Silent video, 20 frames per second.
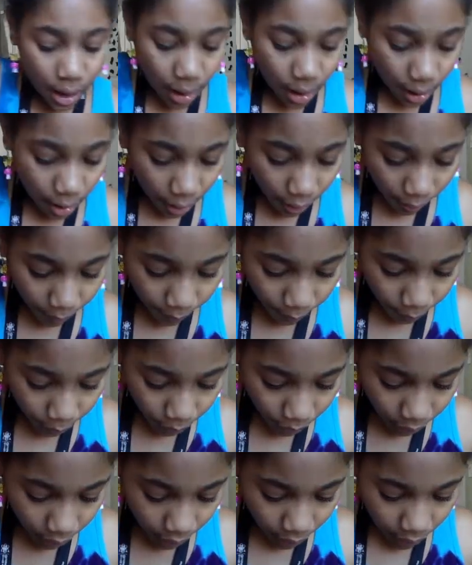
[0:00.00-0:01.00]

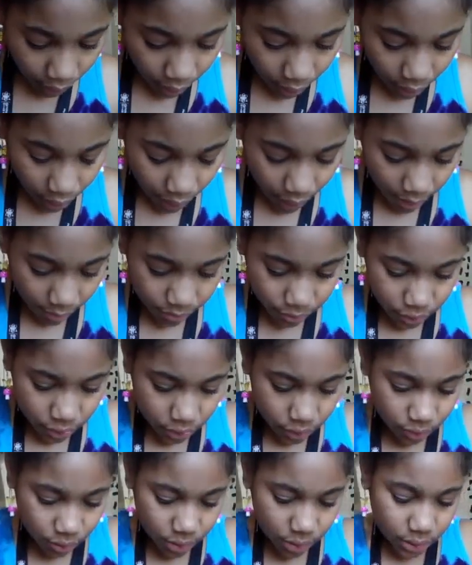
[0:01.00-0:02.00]
but I'm just
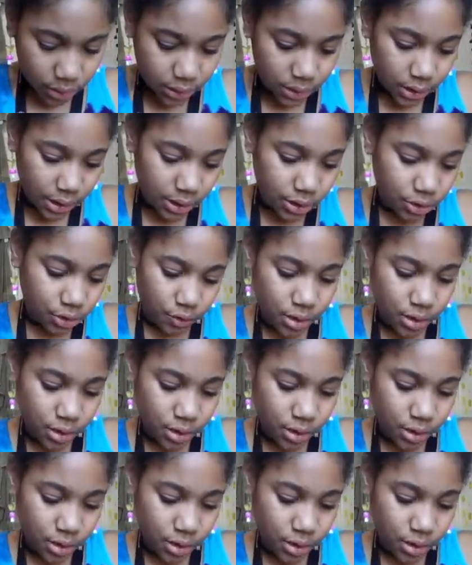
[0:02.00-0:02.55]
going to sketch